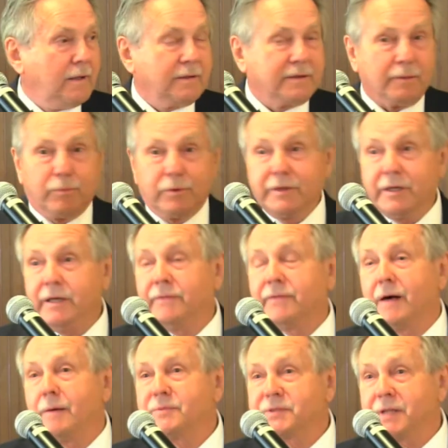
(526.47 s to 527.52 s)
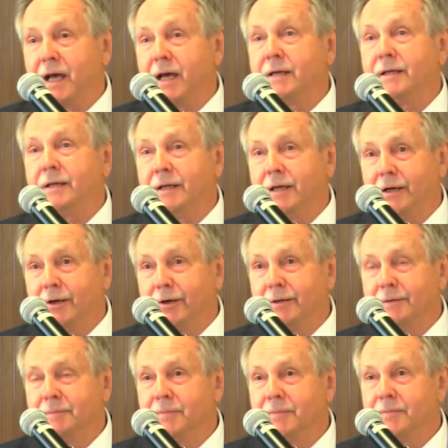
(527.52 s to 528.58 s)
To believe I'm standing here